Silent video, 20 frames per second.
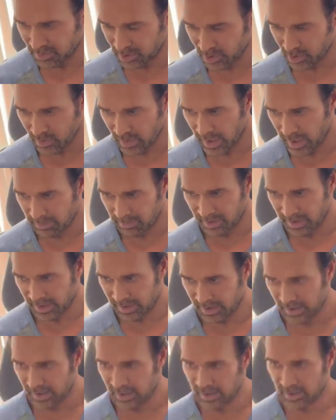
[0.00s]

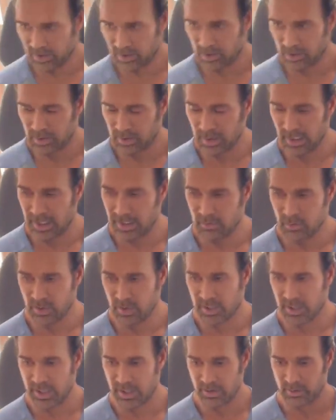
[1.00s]
scraping and a good leg
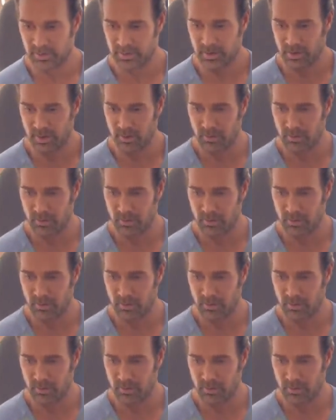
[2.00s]
workout. So